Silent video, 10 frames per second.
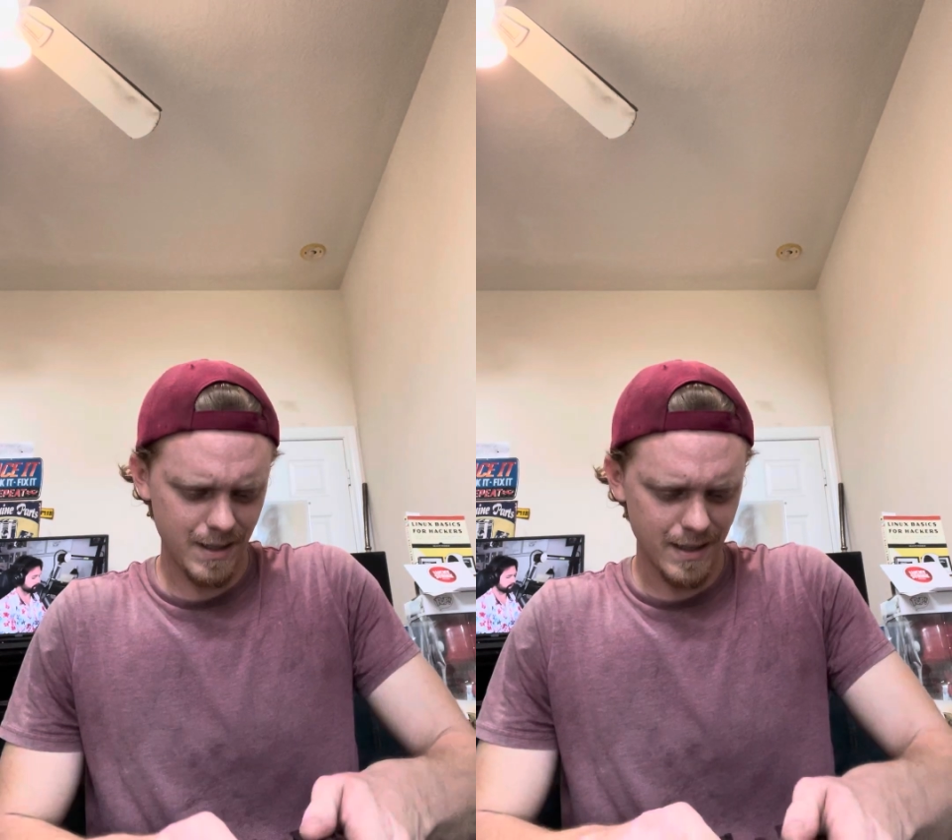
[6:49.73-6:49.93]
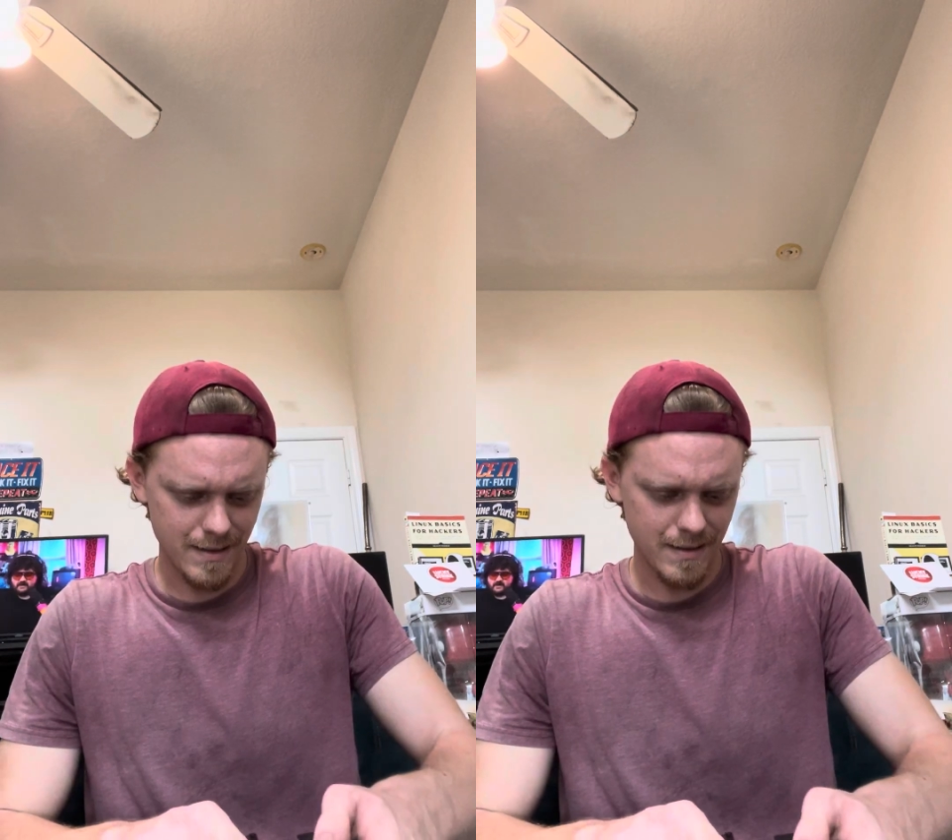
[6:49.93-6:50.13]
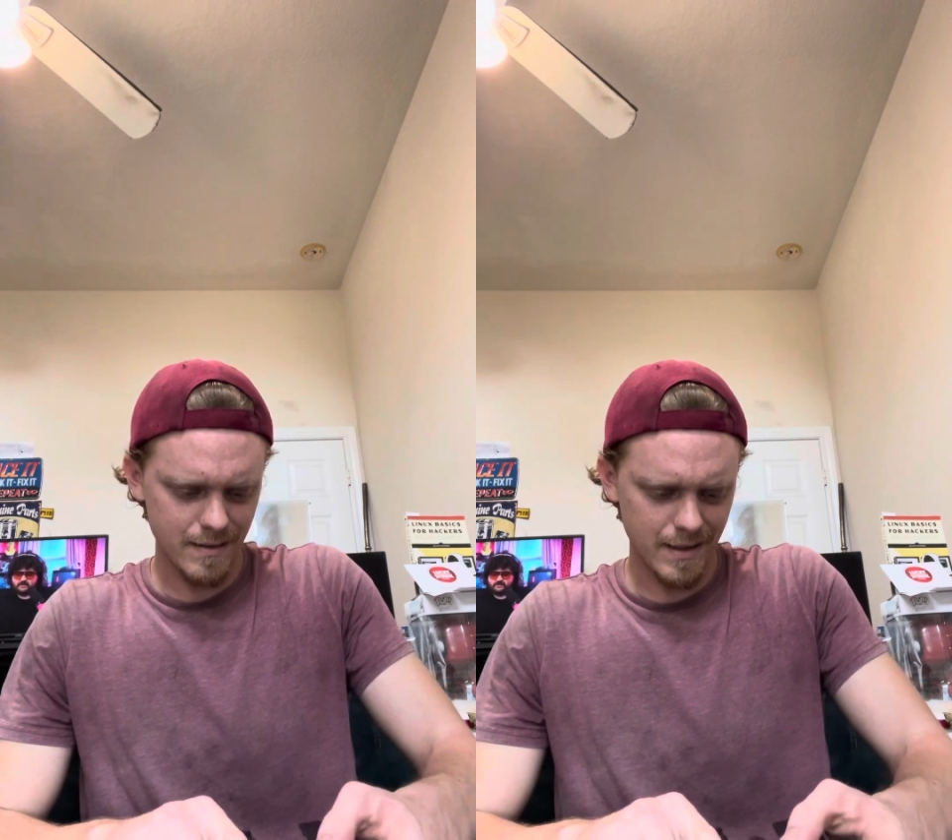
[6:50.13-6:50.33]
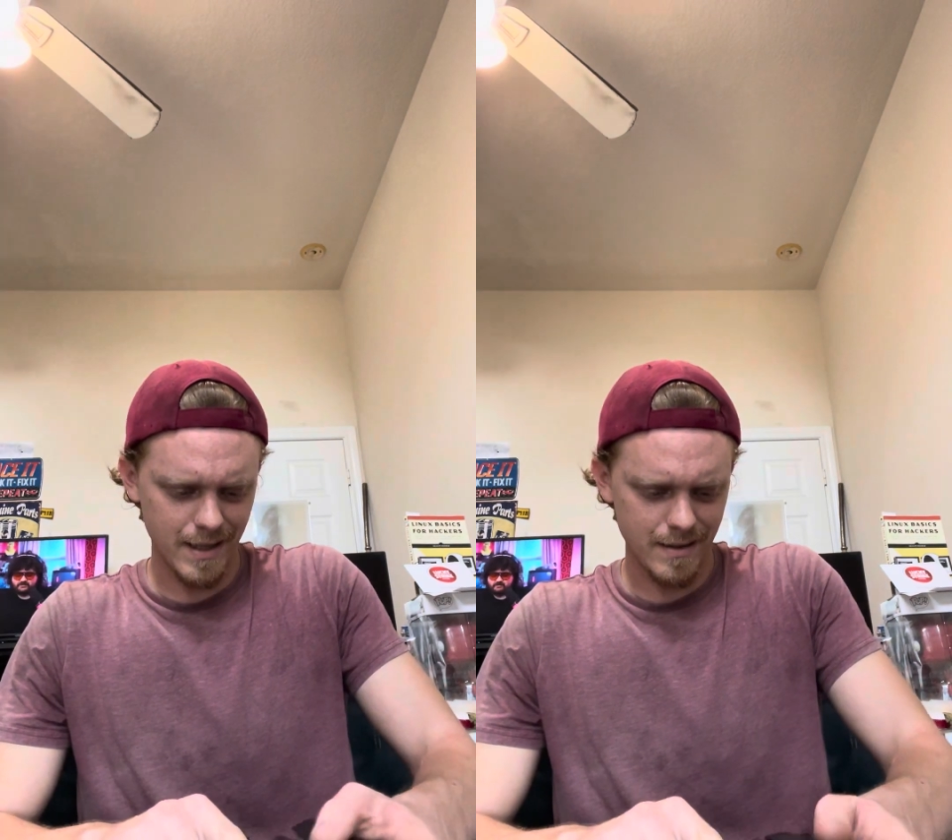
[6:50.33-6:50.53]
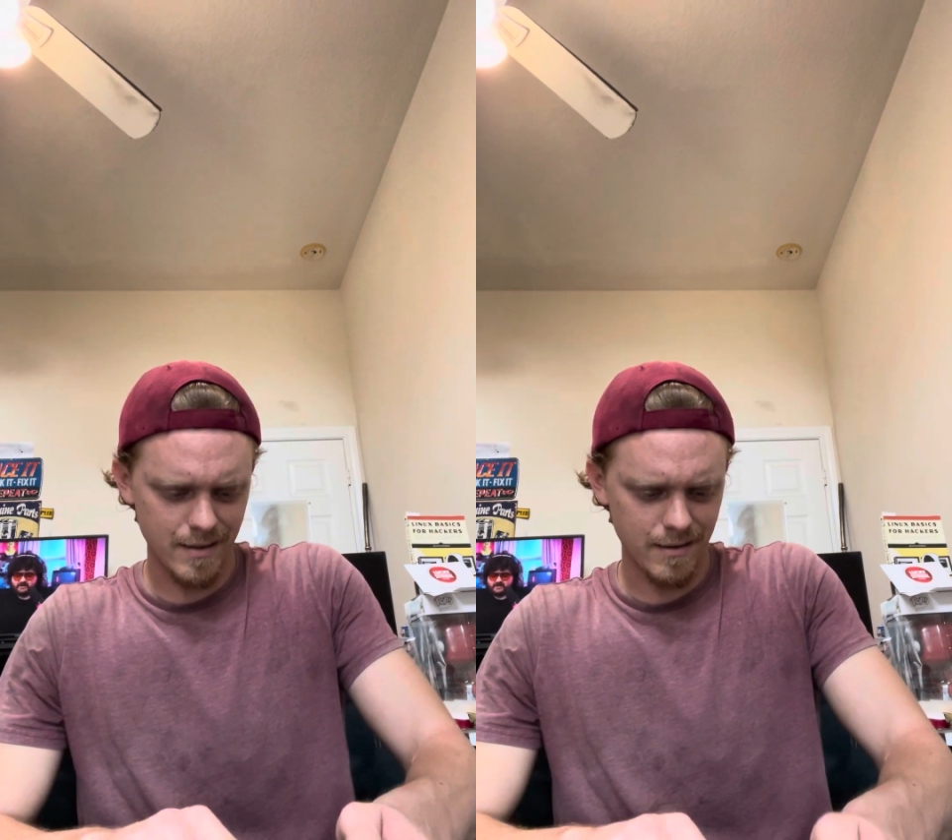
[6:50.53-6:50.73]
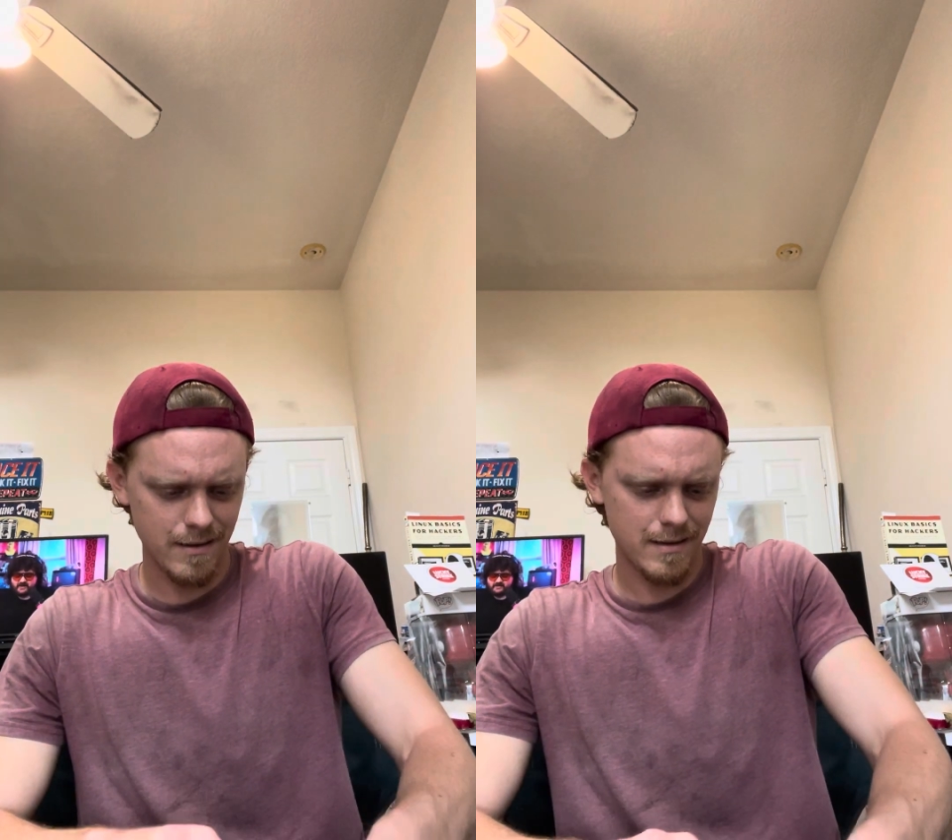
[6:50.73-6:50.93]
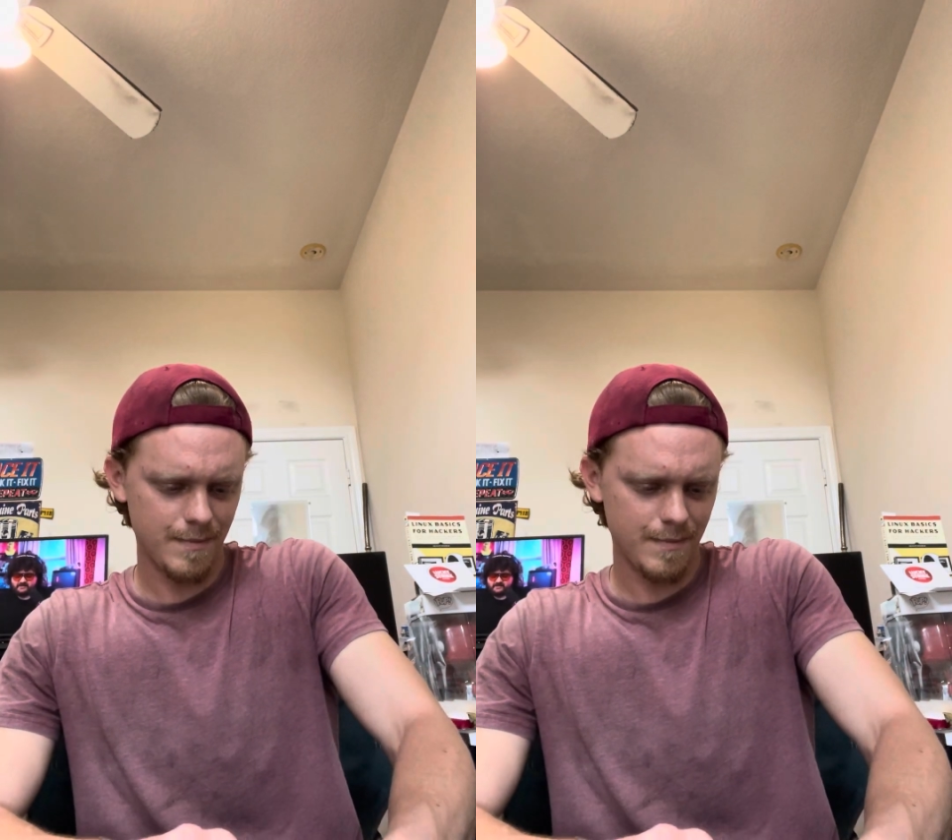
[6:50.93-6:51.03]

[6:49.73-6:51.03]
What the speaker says: isn't like it's hard.